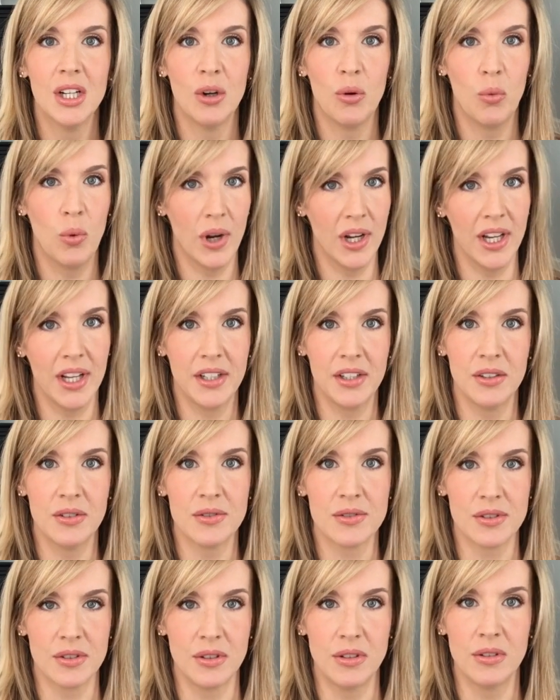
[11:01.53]
what I do
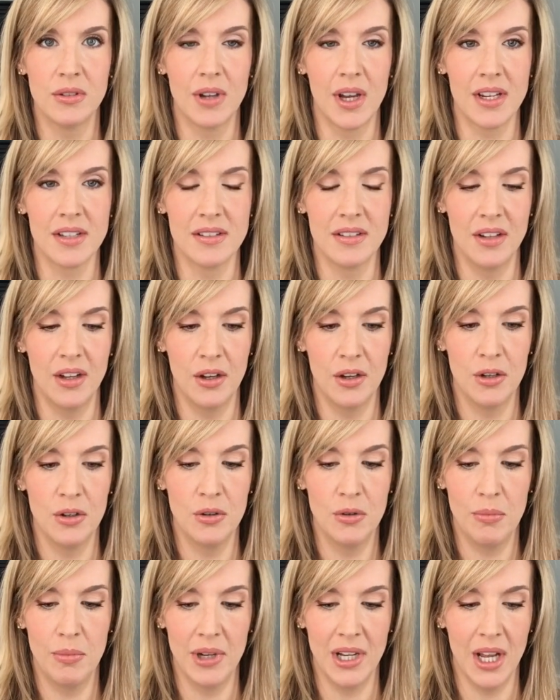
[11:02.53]
so you guys
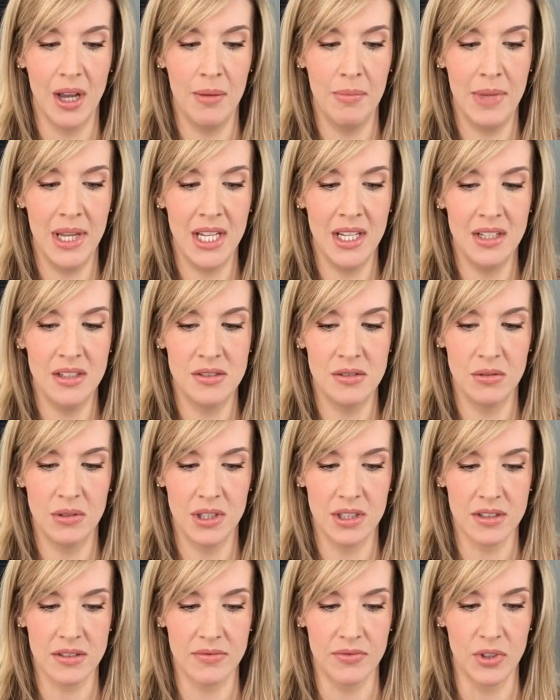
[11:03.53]
know, but I may do
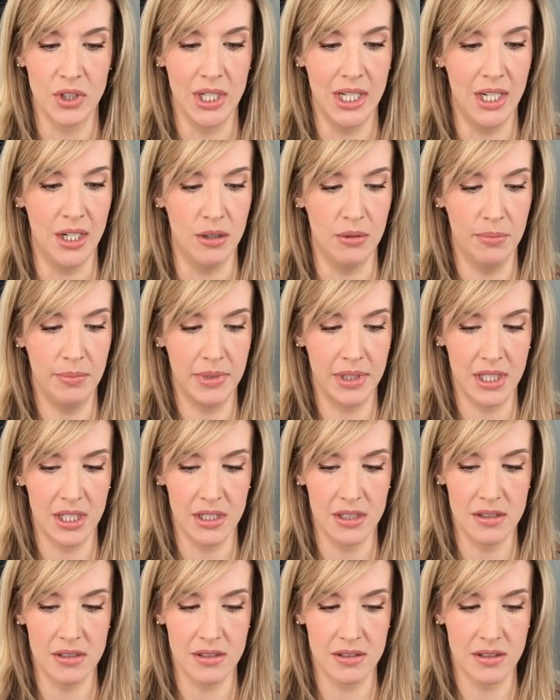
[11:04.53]
this for help
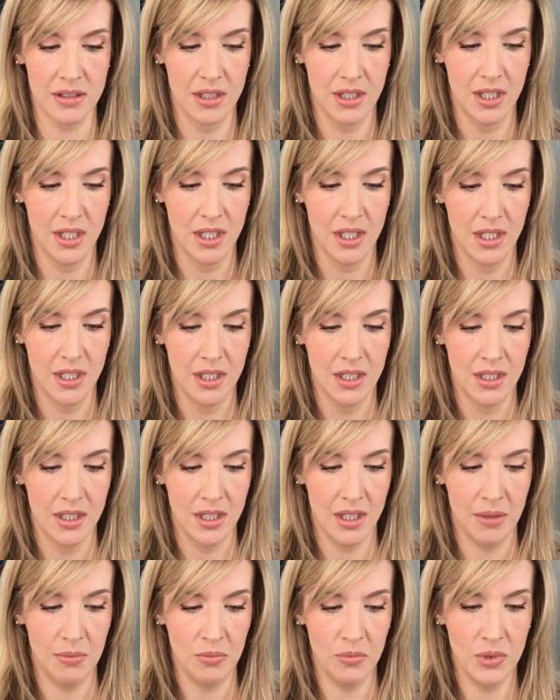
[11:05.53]
because
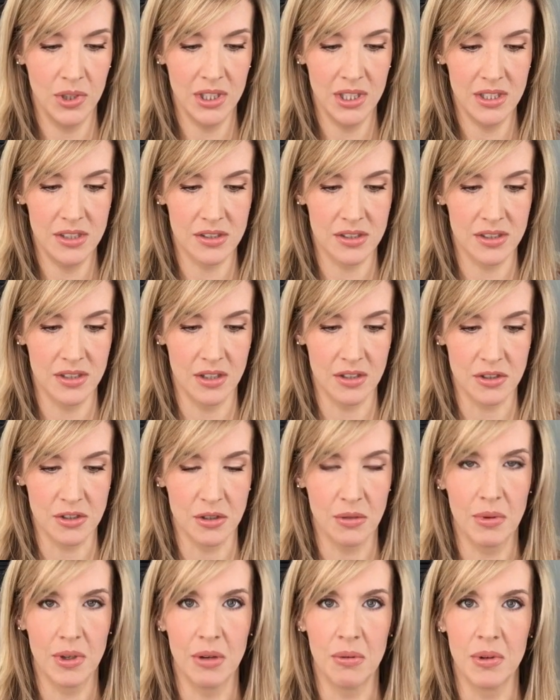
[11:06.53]
I'm really just not
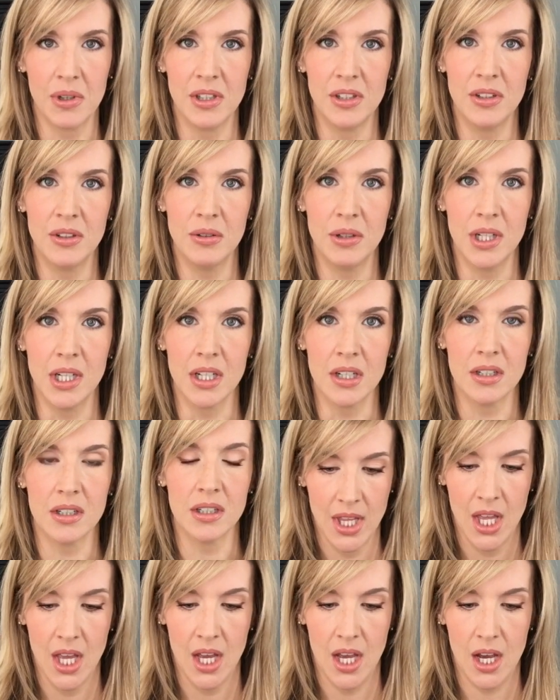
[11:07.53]
sure what I want to do
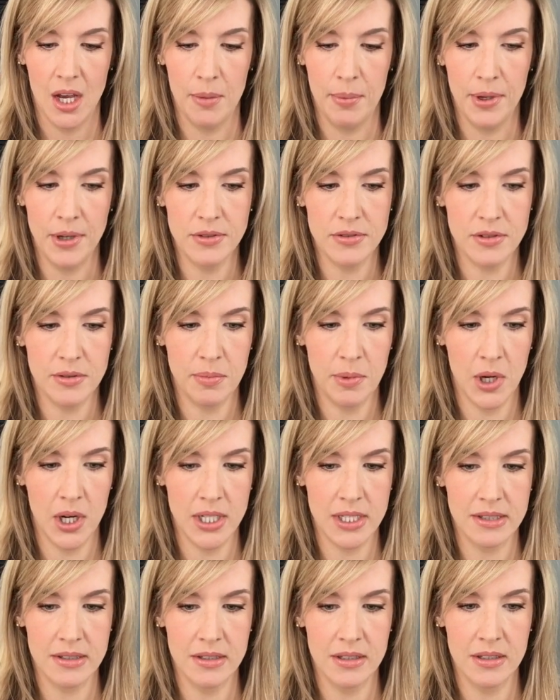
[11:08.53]
here. I'll post the
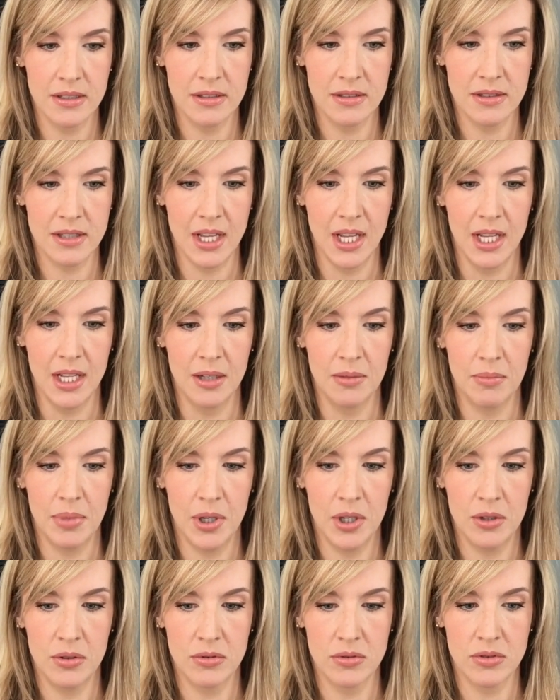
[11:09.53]
prices and
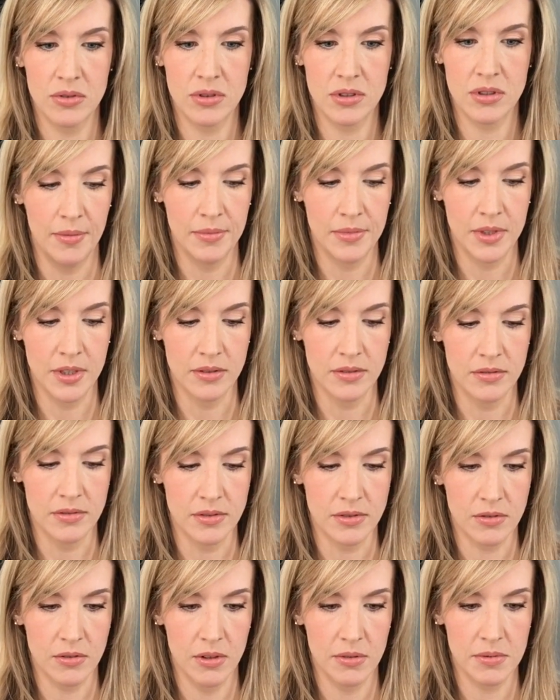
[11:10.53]
post the
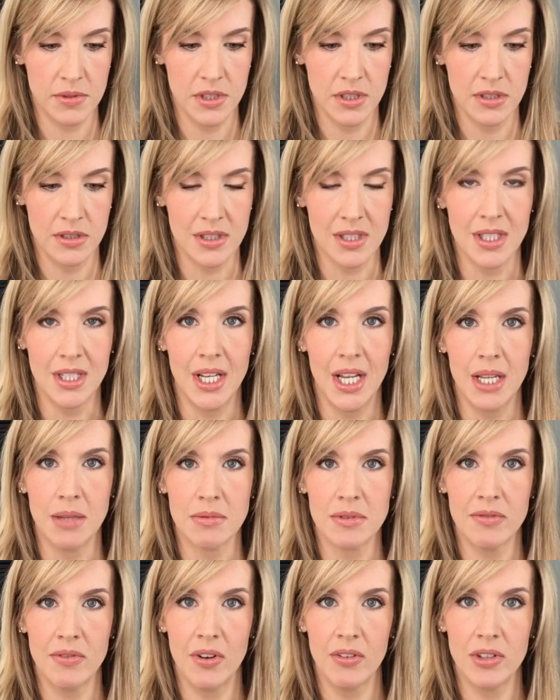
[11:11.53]
descriptions and
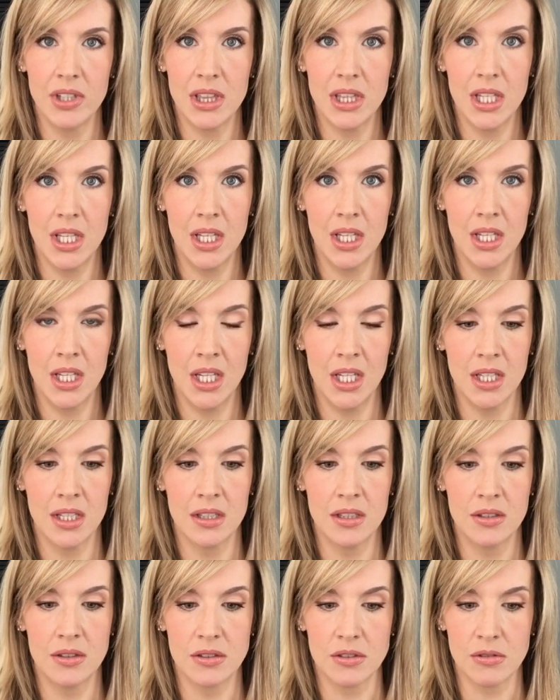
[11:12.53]
names of everything
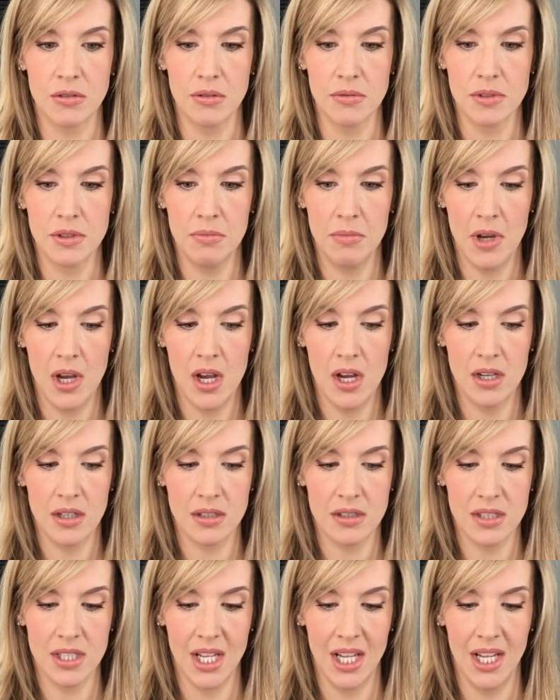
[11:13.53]
in the description
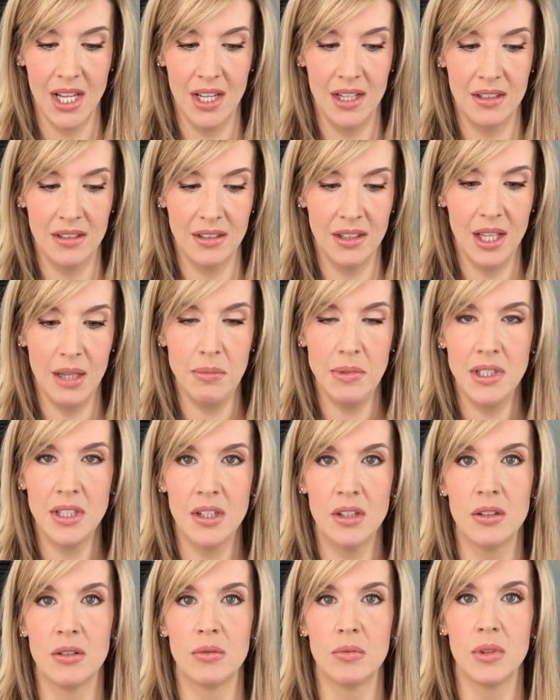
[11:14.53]
box, and let me
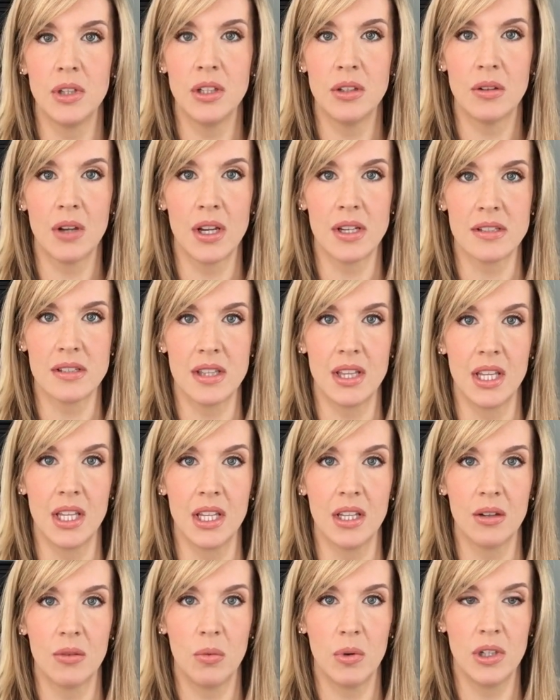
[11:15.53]
know what you guys
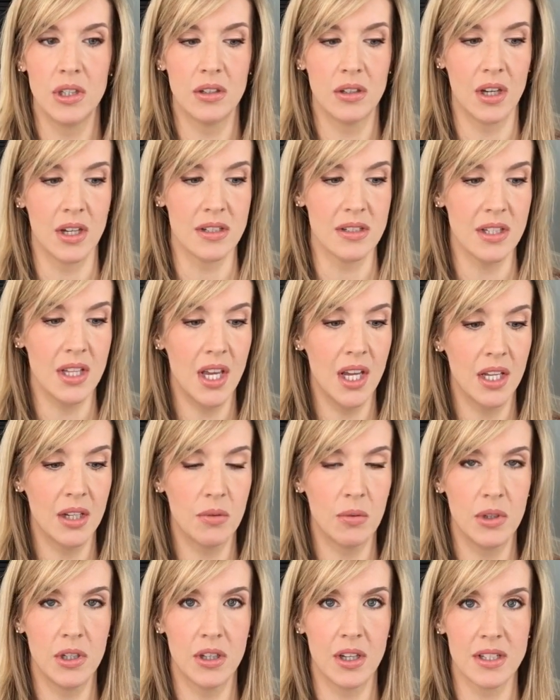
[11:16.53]
think, what you guys
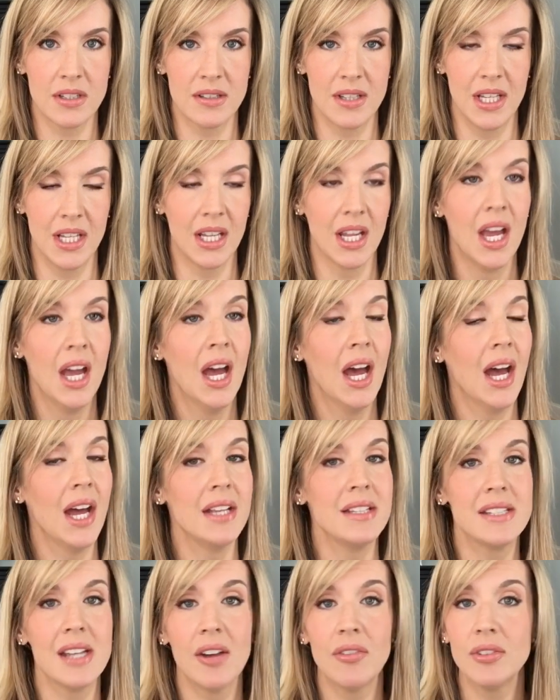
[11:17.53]
like, what you guys think.
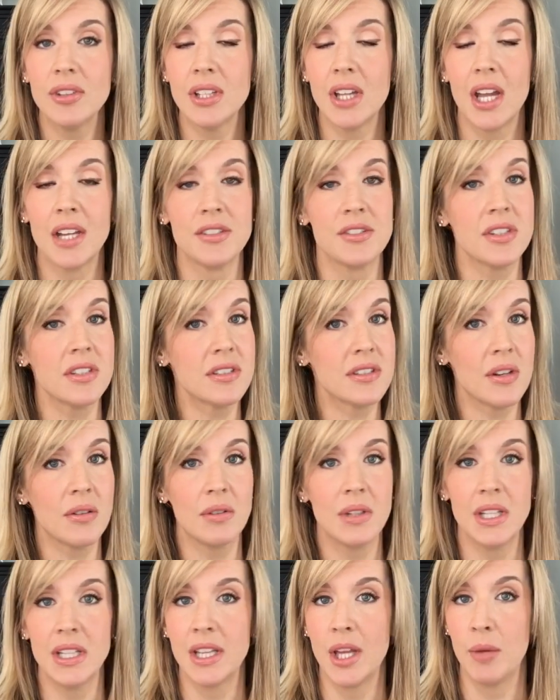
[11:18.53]
I definitely, I just
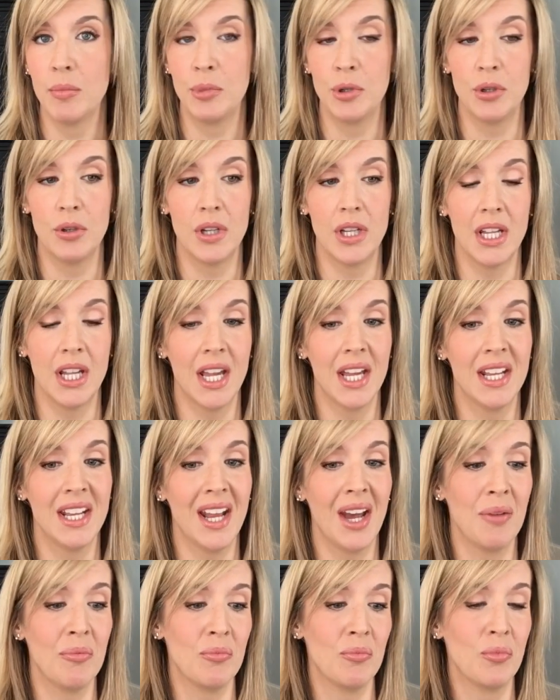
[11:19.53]
don't need that bootie,
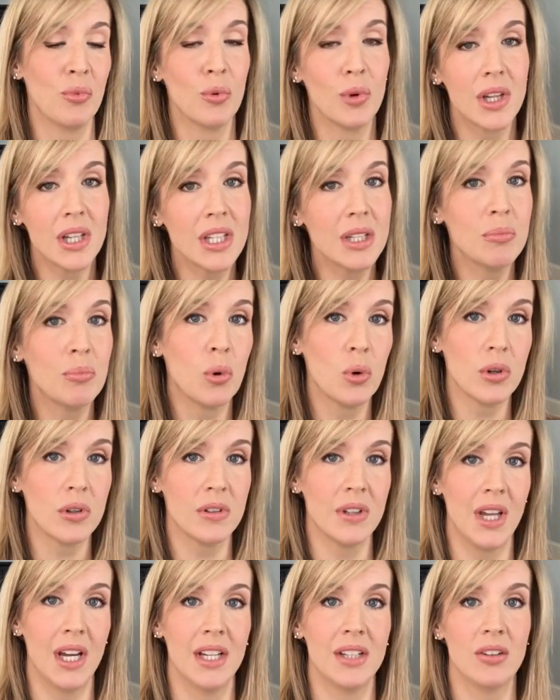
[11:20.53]
and I'm really
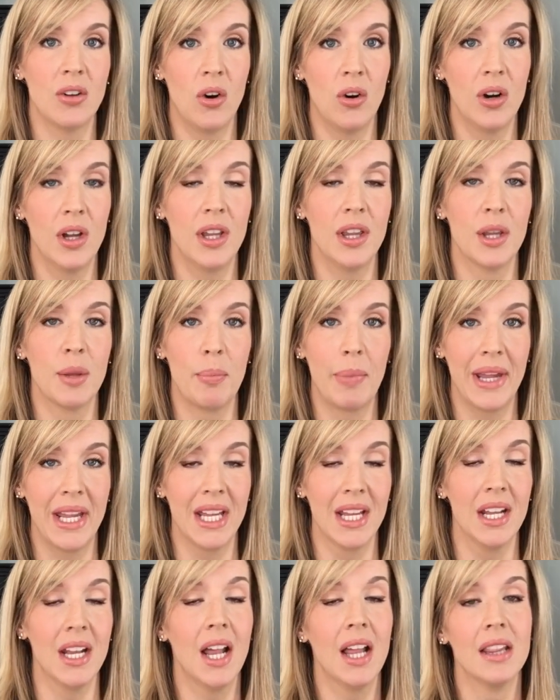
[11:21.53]
borderline on the
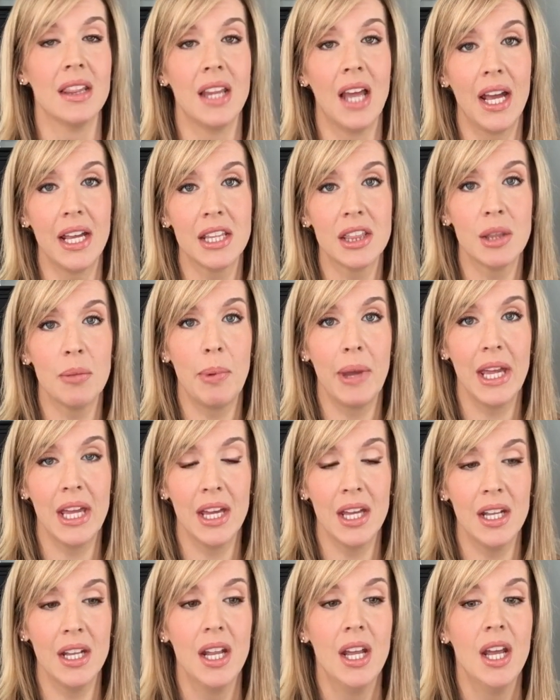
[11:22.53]
pant. I like the
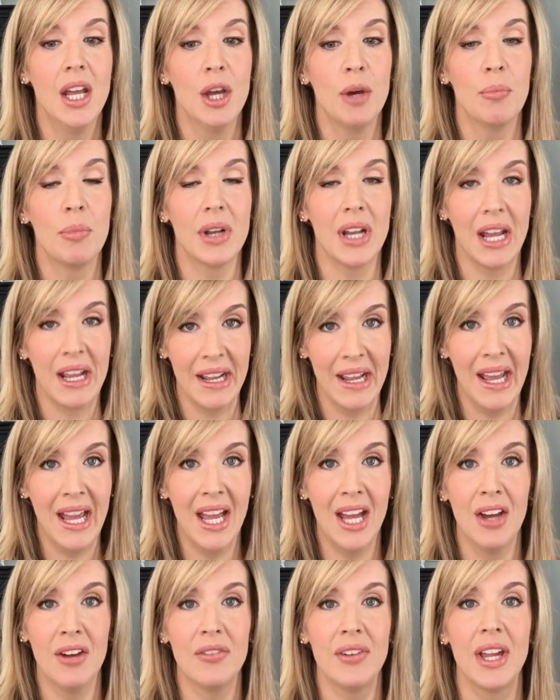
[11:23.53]
pant, but I
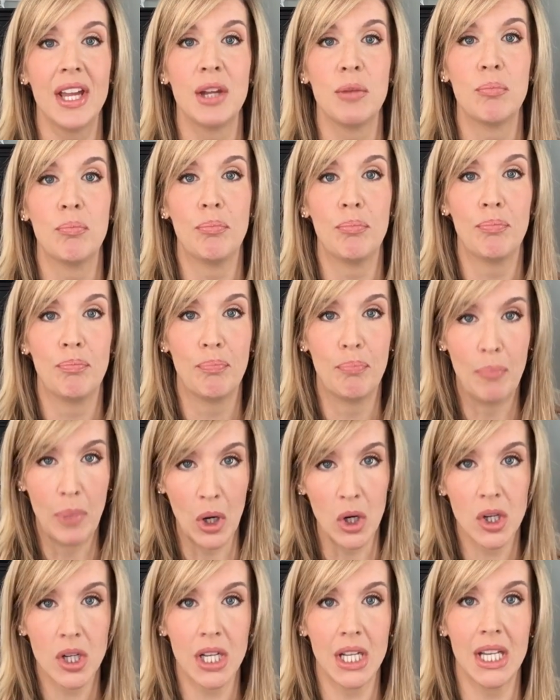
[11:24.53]
have a
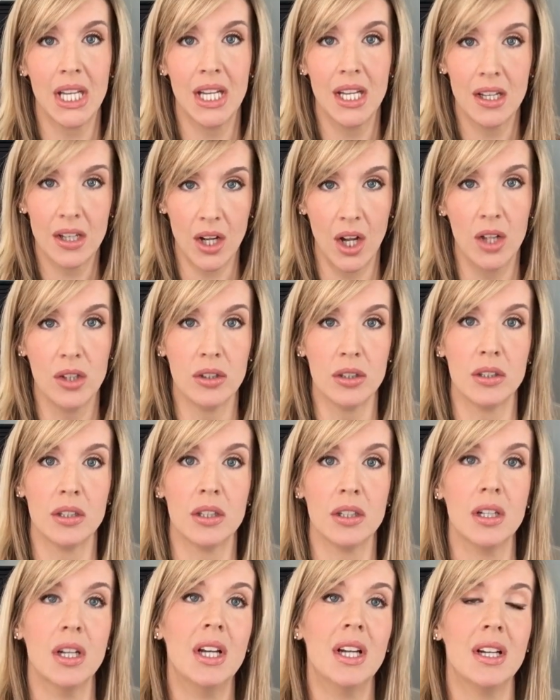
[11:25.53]
burgundy
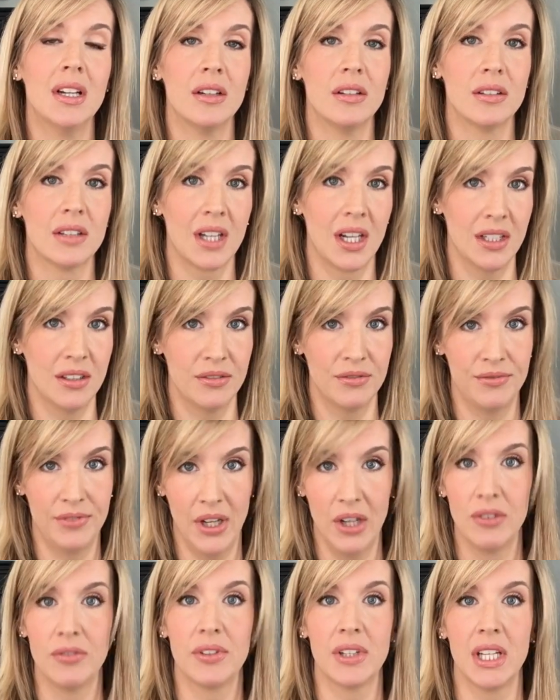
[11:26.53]
color, kind of
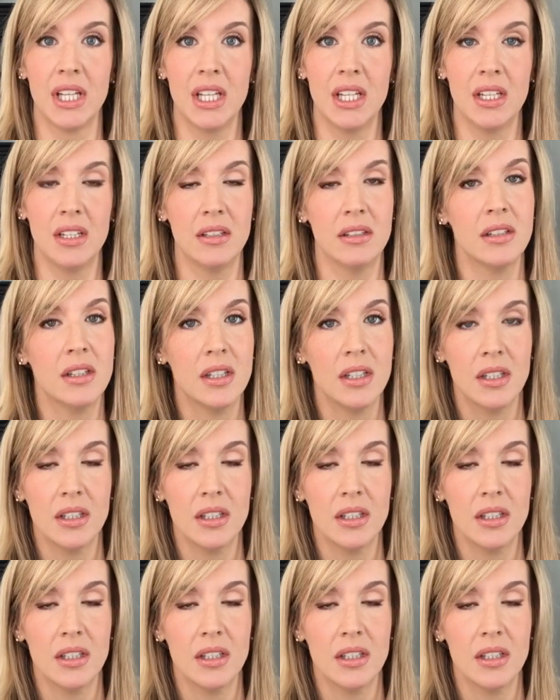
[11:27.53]
velvety,